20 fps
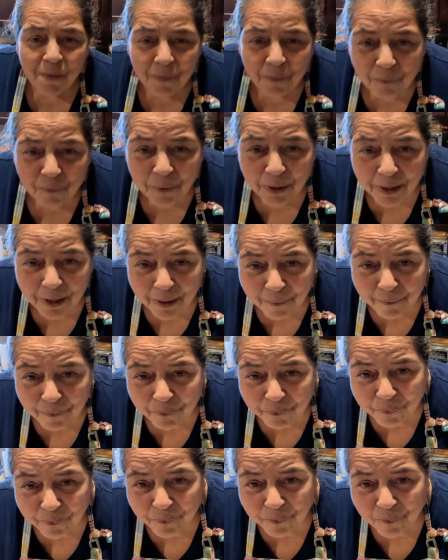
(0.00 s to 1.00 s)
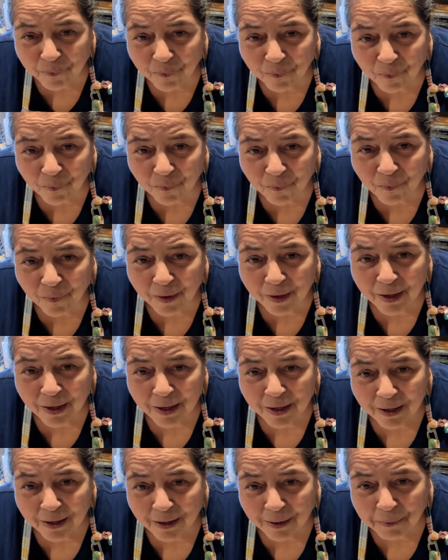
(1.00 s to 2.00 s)
But
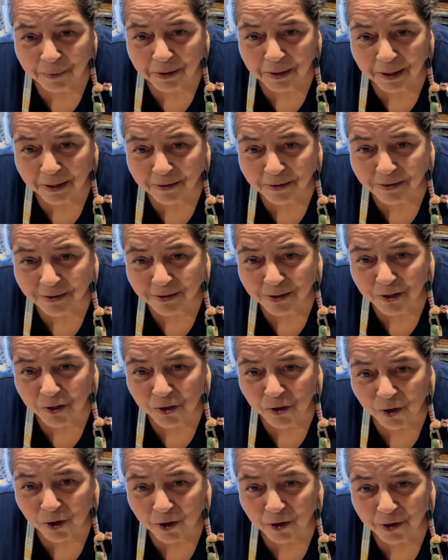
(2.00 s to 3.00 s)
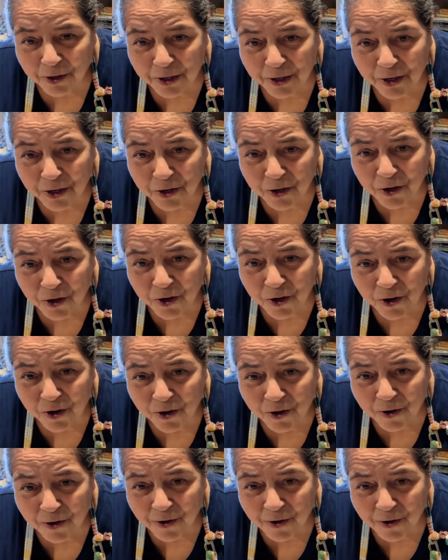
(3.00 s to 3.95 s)
I'm glad to see you all here.